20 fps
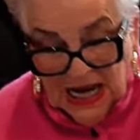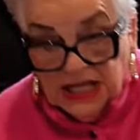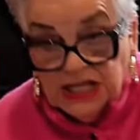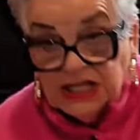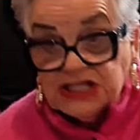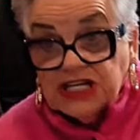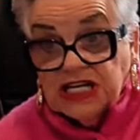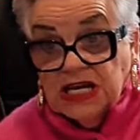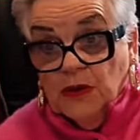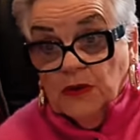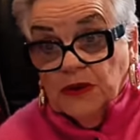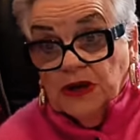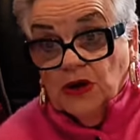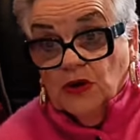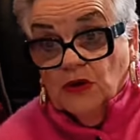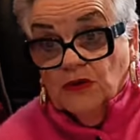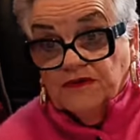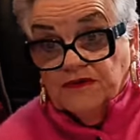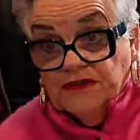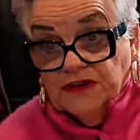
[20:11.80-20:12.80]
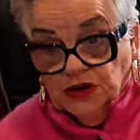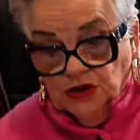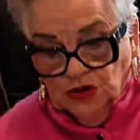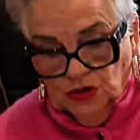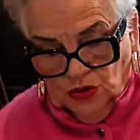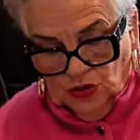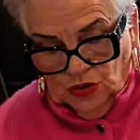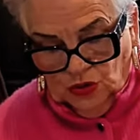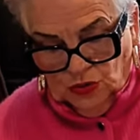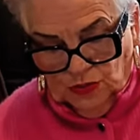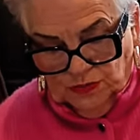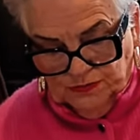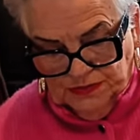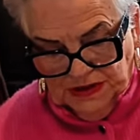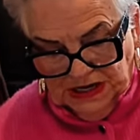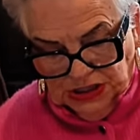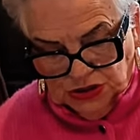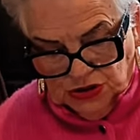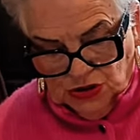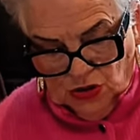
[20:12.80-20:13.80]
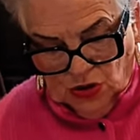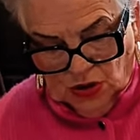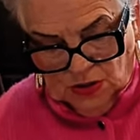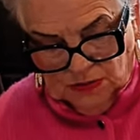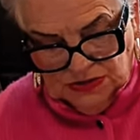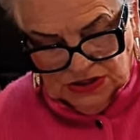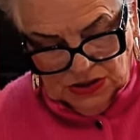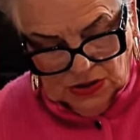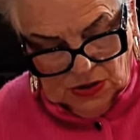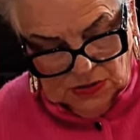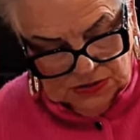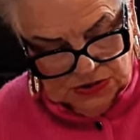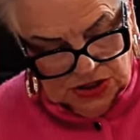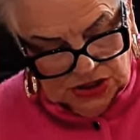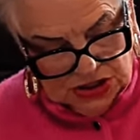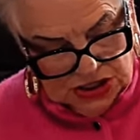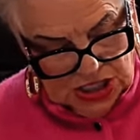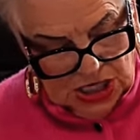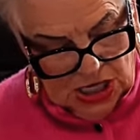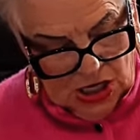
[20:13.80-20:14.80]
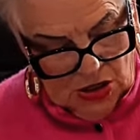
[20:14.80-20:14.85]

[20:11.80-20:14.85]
and it's going on for you big time. So I'm just